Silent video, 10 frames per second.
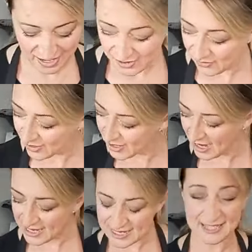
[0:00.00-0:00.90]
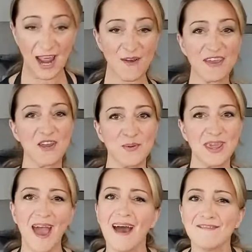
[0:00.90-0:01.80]
Okay guys, now here we
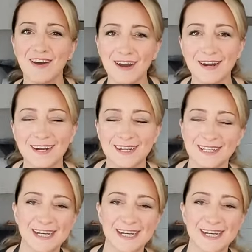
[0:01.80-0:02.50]
have our